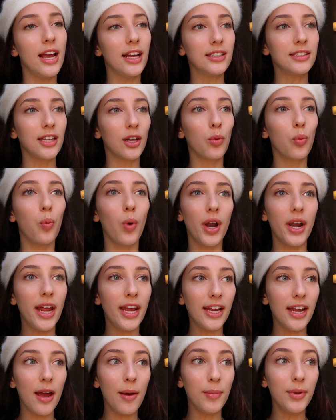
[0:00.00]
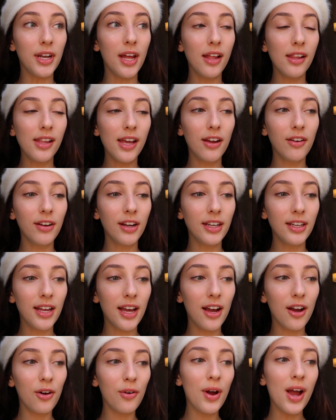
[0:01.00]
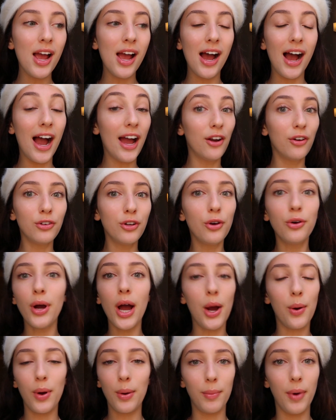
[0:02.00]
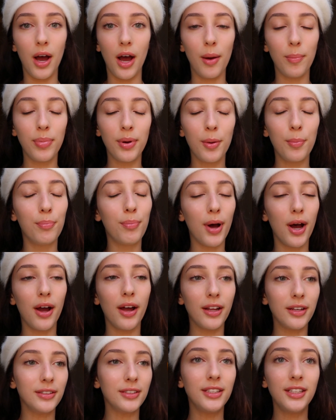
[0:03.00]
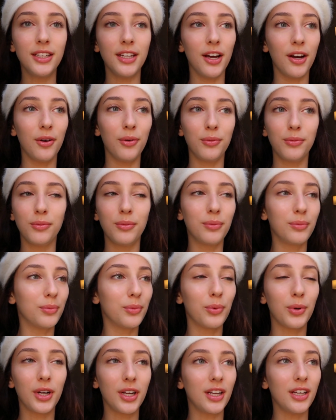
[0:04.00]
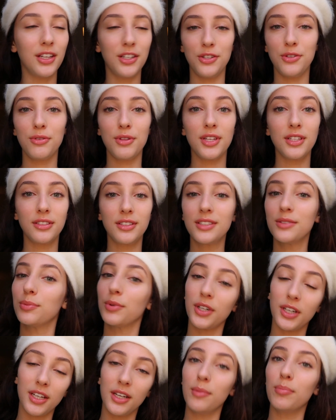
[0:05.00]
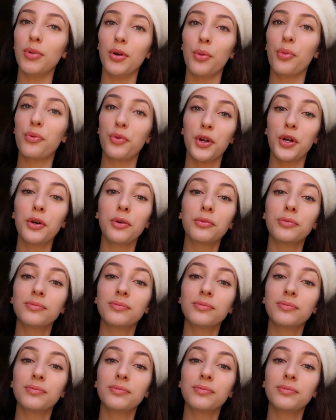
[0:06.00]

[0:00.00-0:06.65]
It's like 1 a.m. in LA right now. I don't know how I'm up, but you know, we're going to do this. We're going to pull through.